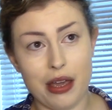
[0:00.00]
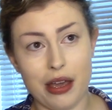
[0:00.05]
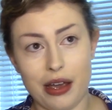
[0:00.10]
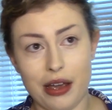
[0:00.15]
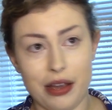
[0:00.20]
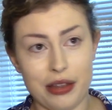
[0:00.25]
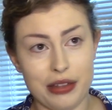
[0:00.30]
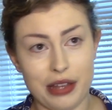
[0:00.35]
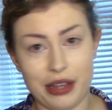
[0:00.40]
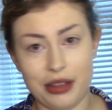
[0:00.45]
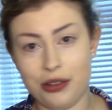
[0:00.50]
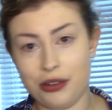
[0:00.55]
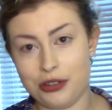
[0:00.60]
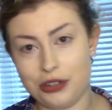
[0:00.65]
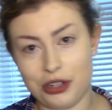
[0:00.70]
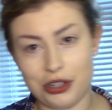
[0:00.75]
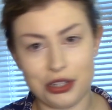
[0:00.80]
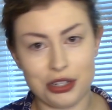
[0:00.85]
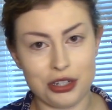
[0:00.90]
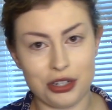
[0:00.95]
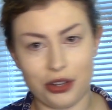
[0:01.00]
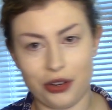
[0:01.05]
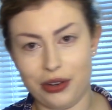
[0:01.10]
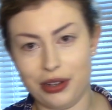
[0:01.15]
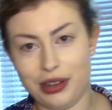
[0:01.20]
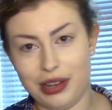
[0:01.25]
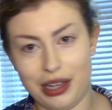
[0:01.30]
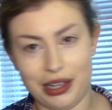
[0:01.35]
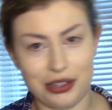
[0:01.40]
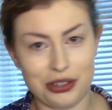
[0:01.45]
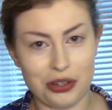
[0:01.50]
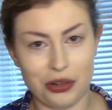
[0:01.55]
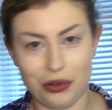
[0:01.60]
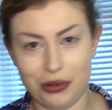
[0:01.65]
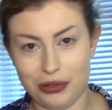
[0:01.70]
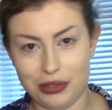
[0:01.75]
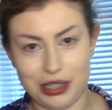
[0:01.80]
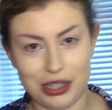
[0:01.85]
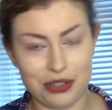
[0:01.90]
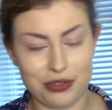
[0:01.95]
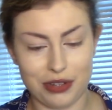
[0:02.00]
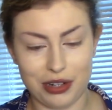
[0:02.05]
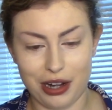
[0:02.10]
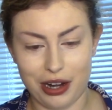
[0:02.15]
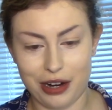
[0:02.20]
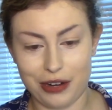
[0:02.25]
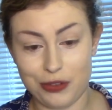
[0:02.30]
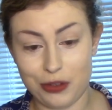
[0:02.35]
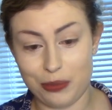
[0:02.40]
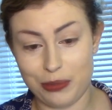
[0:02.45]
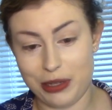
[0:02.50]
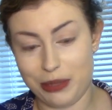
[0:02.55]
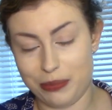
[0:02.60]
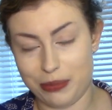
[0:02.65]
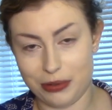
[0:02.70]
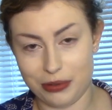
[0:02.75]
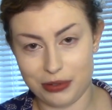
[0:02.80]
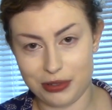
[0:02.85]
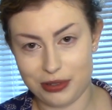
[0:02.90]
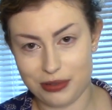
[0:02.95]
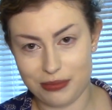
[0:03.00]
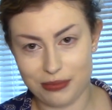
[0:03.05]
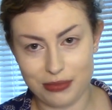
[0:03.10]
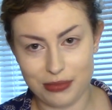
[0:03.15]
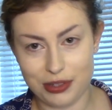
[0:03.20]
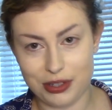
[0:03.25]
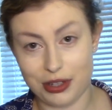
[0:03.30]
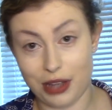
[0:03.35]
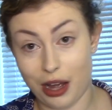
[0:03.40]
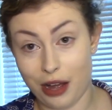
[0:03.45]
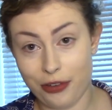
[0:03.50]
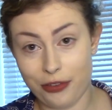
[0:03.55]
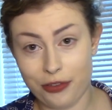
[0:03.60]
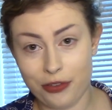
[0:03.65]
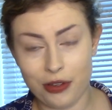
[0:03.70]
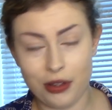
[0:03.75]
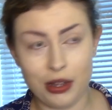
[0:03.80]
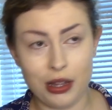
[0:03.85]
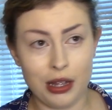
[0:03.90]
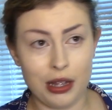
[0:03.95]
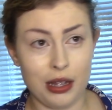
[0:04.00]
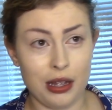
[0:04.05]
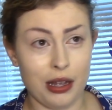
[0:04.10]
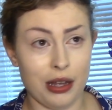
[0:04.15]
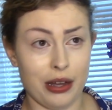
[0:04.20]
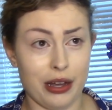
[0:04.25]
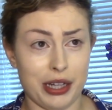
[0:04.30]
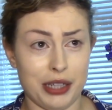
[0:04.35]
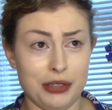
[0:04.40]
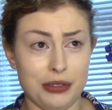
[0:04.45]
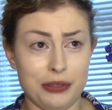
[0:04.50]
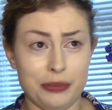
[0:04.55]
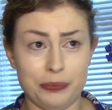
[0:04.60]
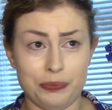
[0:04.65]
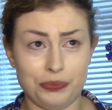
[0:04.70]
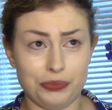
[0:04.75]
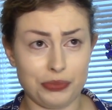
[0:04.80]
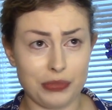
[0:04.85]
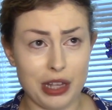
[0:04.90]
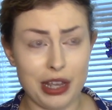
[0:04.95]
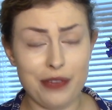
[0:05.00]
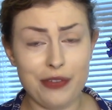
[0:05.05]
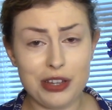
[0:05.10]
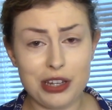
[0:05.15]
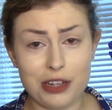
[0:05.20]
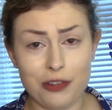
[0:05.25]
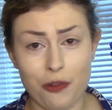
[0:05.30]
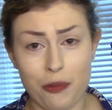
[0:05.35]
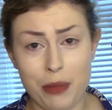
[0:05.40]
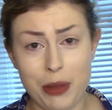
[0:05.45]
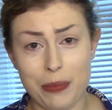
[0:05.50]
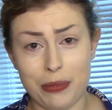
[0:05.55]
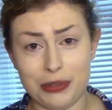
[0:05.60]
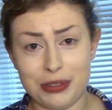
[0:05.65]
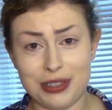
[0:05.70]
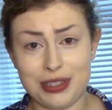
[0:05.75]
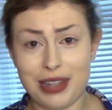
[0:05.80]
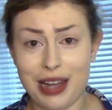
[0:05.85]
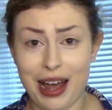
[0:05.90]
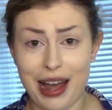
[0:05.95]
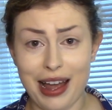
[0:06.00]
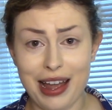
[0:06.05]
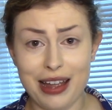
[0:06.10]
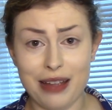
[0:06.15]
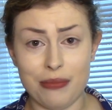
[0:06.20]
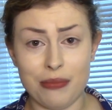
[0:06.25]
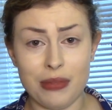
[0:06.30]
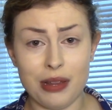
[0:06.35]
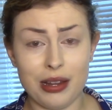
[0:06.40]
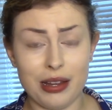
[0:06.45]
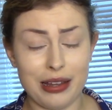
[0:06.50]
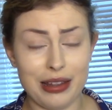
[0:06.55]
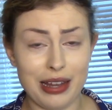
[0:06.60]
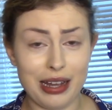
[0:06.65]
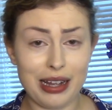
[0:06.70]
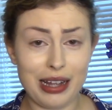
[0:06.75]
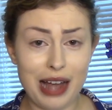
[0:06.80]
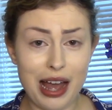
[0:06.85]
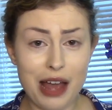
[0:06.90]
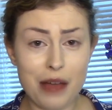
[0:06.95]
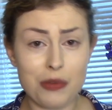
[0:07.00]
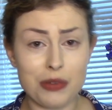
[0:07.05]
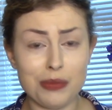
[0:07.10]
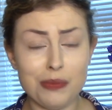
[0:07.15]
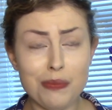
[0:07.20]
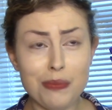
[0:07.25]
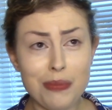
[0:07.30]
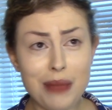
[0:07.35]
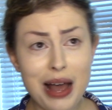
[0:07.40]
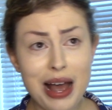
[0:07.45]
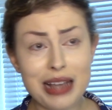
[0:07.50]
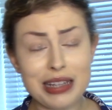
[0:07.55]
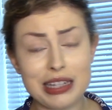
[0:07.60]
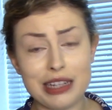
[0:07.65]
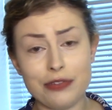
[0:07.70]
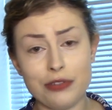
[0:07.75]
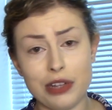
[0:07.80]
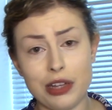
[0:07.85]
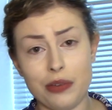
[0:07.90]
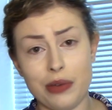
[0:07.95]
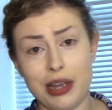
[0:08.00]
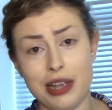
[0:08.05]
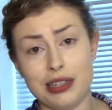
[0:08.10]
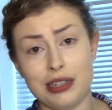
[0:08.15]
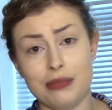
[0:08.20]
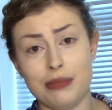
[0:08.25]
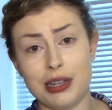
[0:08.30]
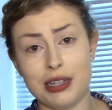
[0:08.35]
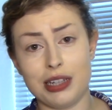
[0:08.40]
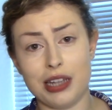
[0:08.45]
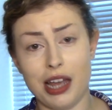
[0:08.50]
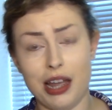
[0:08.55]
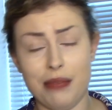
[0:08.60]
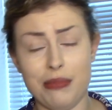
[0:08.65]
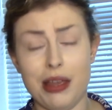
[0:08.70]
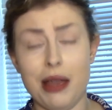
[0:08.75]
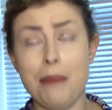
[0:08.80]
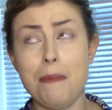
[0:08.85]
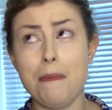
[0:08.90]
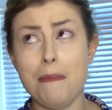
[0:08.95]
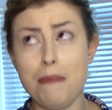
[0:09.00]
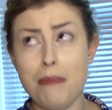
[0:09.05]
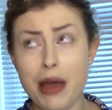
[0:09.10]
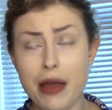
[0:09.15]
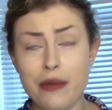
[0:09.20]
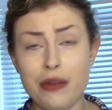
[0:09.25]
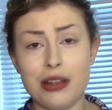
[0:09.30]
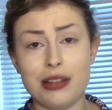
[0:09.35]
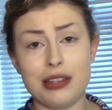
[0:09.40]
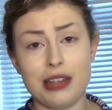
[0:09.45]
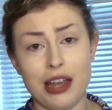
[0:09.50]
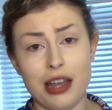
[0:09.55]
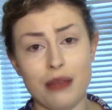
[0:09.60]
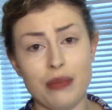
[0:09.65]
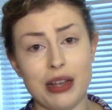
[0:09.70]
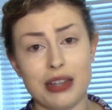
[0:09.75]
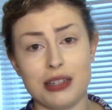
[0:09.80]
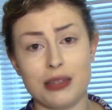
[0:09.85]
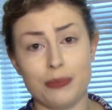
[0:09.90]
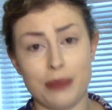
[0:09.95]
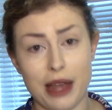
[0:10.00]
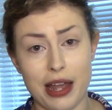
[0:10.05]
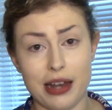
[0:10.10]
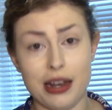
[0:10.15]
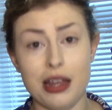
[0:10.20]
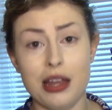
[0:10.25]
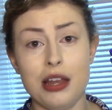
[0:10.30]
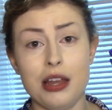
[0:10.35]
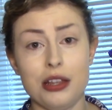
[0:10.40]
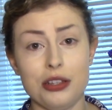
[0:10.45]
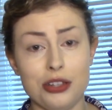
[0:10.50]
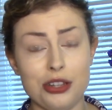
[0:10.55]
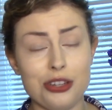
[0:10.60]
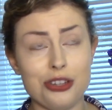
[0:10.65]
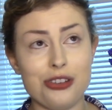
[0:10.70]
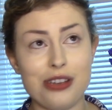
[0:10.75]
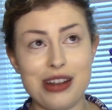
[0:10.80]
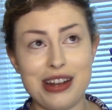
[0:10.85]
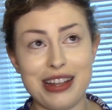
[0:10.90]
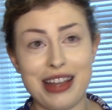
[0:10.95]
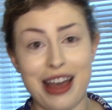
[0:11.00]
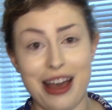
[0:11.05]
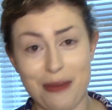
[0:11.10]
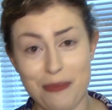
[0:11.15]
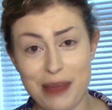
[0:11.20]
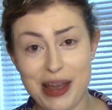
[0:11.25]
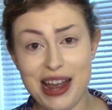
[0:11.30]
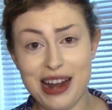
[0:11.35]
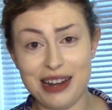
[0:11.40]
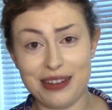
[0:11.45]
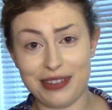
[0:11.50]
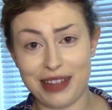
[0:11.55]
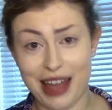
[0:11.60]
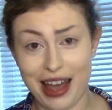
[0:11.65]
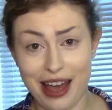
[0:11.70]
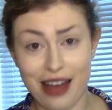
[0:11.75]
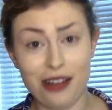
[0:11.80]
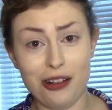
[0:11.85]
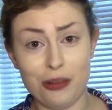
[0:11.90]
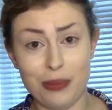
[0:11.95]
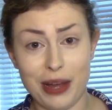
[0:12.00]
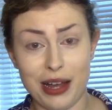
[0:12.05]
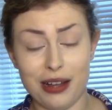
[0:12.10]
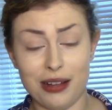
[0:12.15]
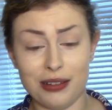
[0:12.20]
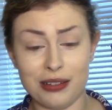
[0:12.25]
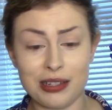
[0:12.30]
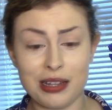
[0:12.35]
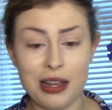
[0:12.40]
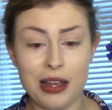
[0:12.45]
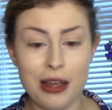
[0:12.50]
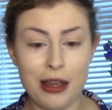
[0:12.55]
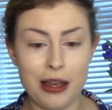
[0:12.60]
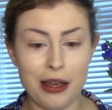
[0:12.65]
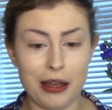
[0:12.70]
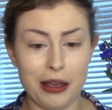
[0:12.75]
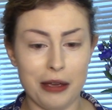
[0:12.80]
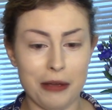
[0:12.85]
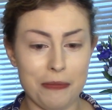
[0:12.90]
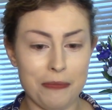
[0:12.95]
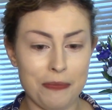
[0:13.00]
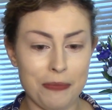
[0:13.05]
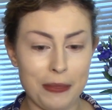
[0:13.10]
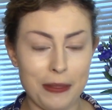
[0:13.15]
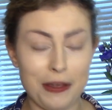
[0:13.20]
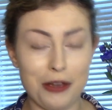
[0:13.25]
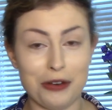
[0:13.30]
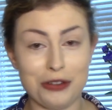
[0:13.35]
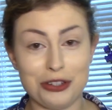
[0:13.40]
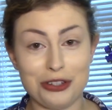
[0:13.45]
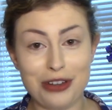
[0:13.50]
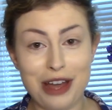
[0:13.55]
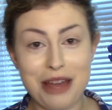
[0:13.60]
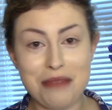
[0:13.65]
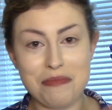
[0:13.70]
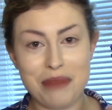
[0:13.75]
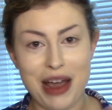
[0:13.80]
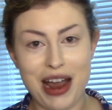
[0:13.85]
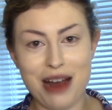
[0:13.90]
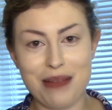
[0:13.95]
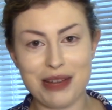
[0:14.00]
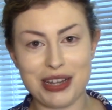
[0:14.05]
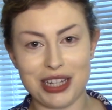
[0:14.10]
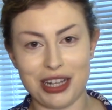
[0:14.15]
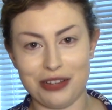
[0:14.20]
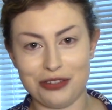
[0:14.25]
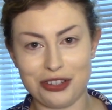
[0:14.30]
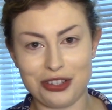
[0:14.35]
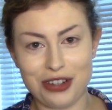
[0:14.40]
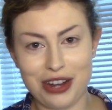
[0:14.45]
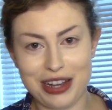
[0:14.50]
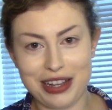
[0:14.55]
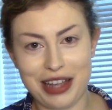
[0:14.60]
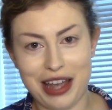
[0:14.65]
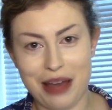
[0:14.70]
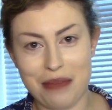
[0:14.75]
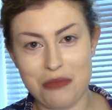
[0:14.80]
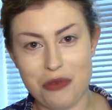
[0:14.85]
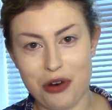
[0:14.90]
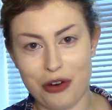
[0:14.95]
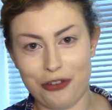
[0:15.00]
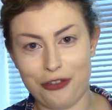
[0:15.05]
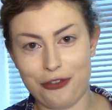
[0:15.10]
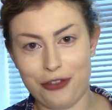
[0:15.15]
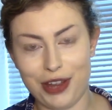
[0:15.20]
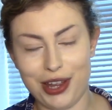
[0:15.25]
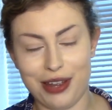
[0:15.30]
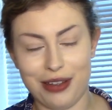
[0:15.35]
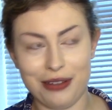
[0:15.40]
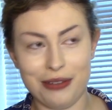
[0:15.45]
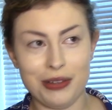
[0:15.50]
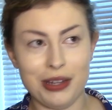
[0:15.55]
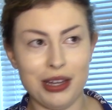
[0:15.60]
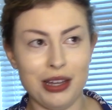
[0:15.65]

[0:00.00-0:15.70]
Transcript: And then they're just showing like total disregard for people's stuff, and even just for people's time. Like, that guy was massively wasting my time. The amount of time I spent just trying to get a pair of kettlebells, you know, to try and better myself, to try and get more fit.